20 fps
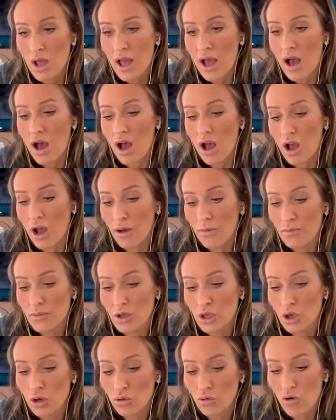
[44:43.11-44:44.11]

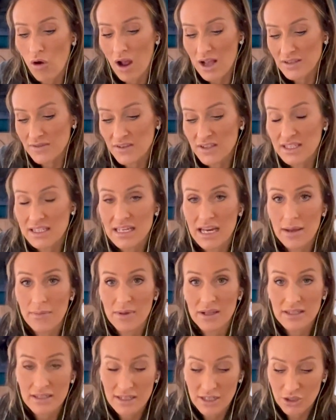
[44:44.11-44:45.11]
CrossFit
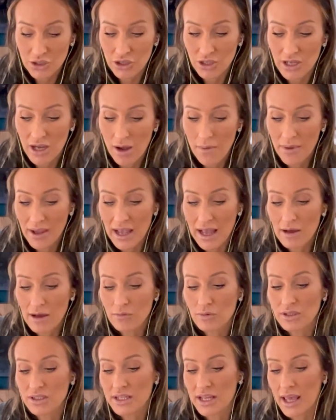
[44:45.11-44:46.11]
statements initially coming out
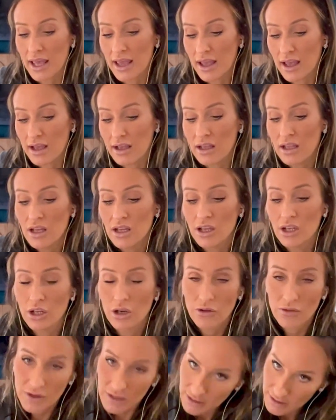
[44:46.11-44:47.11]
was saying,
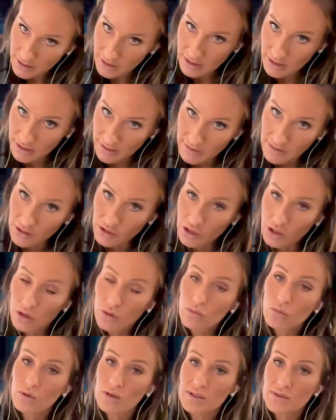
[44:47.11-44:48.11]
this
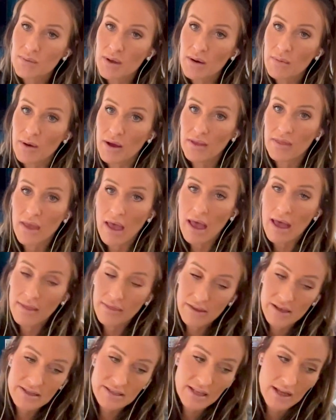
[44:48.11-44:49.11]
decision was made by the
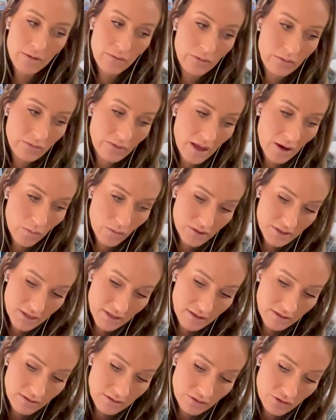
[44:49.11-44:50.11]
athletes. That
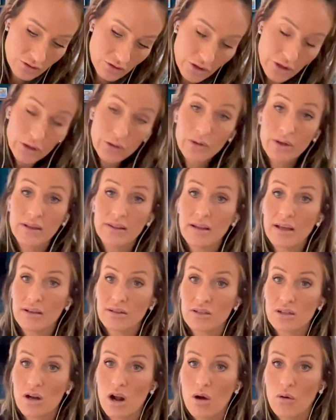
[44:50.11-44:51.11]
wasn't true, and
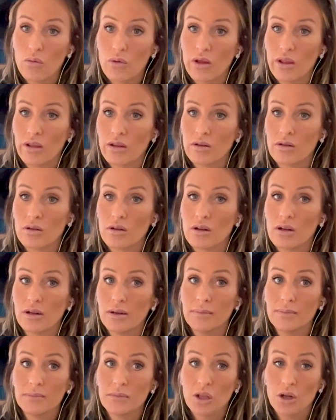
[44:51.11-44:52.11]
that's not what
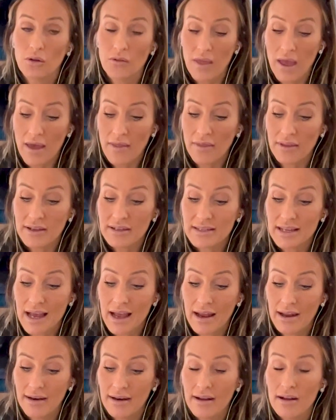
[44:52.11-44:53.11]
the athletes
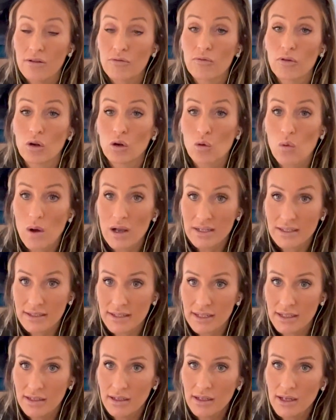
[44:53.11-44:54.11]
had
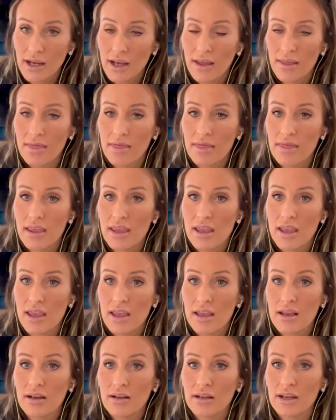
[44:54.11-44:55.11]
requested.
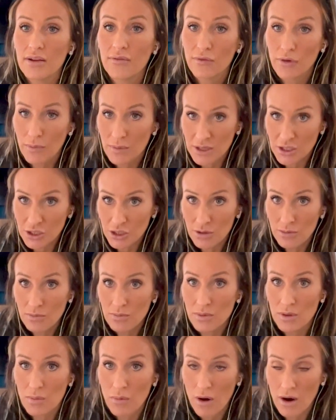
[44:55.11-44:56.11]
The information
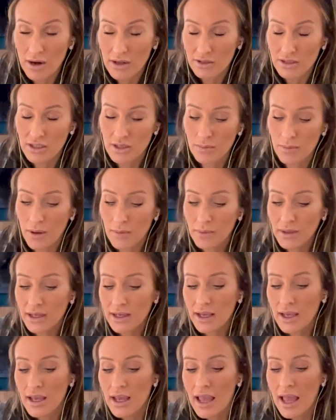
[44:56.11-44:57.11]
be brought out to the
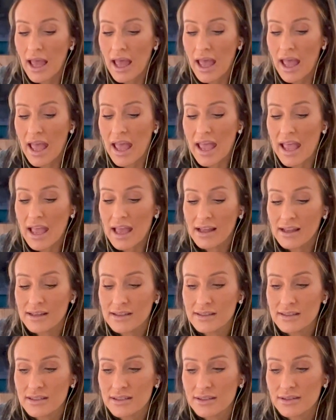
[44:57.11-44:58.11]
public,
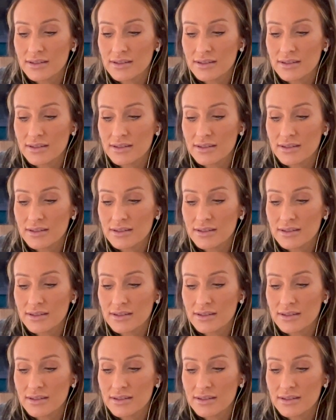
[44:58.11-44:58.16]
and